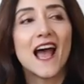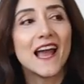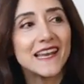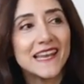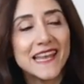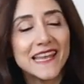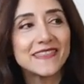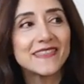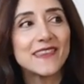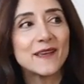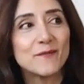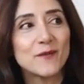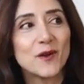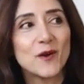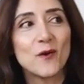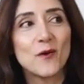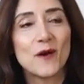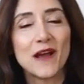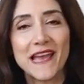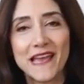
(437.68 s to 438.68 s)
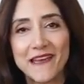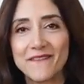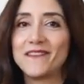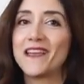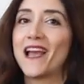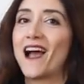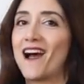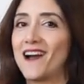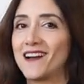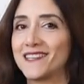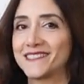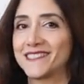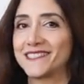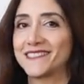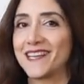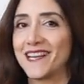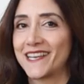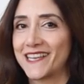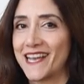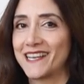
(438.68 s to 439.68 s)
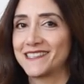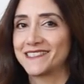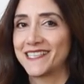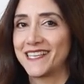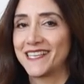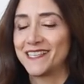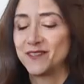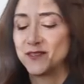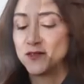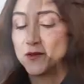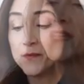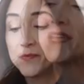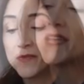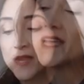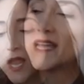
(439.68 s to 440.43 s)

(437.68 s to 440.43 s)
I let them go heavy-hearted, I can tell you.